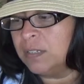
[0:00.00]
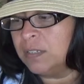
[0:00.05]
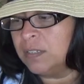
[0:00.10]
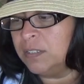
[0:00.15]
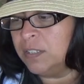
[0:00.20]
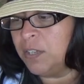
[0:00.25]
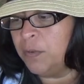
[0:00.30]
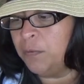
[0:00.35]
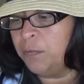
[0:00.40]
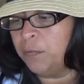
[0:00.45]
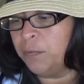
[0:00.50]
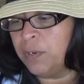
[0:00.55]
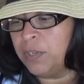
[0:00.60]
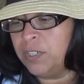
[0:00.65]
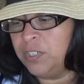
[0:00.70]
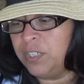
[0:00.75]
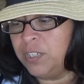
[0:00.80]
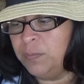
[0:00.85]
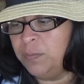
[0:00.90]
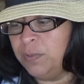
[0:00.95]
So
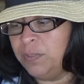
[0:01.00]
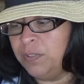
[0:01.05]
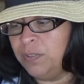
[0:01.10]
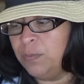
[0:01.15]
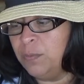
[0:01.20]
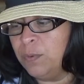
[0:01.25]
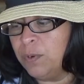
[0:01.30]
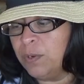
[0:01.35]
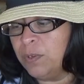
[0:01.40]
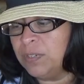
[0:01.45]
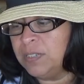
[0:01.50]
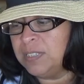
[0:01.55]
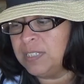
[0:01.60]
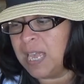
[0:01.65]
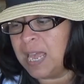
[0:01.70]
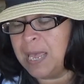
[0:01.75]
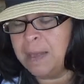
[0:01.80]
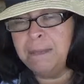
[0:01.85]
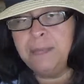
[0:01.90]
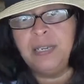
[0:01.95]
friendship with the world is
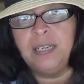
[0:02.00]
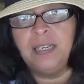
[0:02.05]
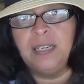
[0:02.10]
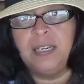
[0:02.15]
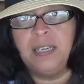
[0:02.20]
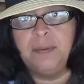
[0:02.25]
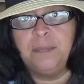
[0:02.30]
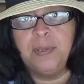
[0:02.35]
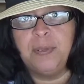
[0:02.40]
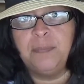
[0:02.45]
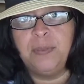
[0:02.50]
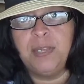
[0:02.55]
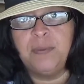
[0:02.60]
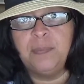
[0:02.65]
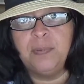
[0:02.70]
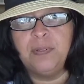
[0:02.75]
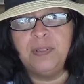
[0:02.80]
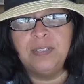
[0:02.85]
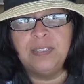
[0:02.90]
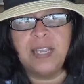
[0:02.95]
enmity, but
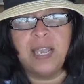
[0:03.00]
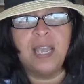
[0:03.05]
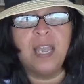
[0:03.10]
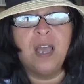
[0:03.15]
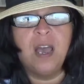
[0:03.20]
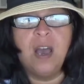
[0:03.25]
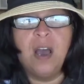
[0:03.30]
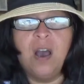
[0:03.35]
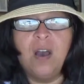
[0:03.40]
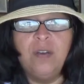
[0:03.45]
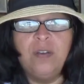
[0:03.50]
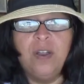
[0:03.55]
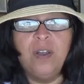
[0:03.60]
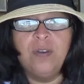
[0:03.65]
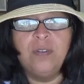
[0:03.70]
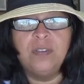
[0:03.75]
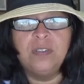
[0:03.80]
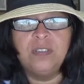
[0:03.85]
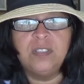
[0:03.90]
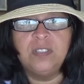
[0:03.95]
people say, oh
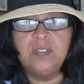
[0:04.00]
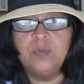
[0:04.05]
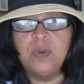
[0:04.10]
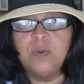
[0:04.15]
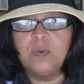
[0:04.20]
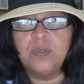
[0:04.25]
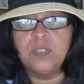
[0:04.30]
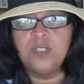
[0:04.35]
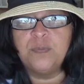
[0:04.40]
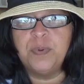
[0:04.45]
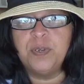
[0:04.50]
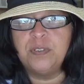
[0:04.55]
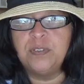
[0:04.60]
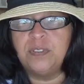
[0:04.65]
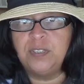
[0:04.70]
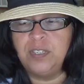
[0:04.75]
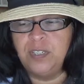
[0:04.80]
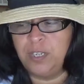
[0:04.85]
no, this is what we're supposed to